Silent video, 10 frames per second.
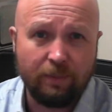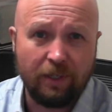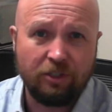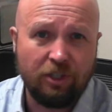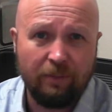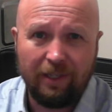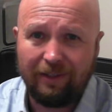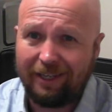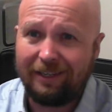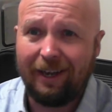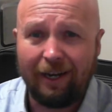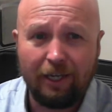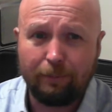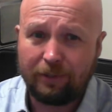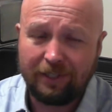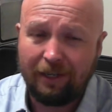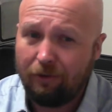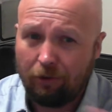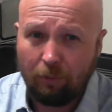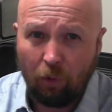but it should be like 90%
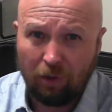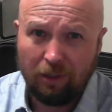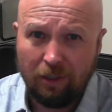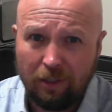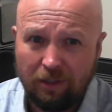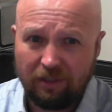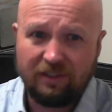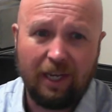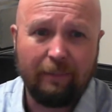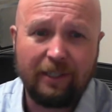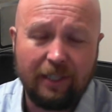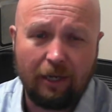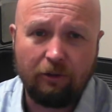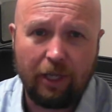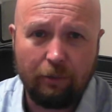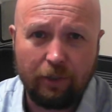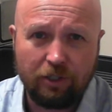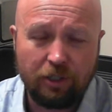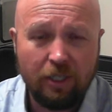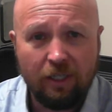or more the same exact
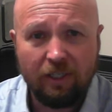language.